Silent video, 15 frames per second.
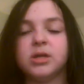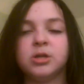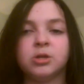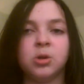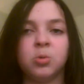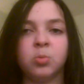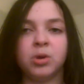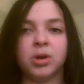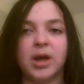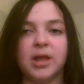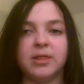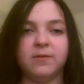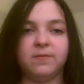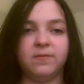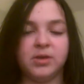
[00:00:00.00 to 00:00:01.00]
and don't work
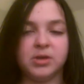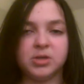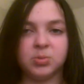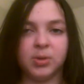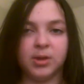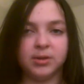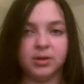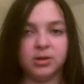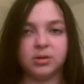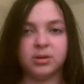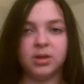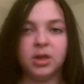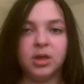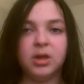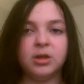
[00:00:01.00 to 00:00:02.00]
on the face while you're
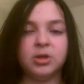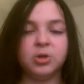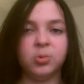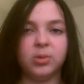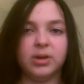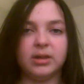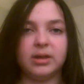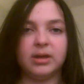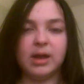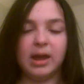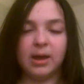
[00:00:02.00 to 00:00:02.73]
doing it.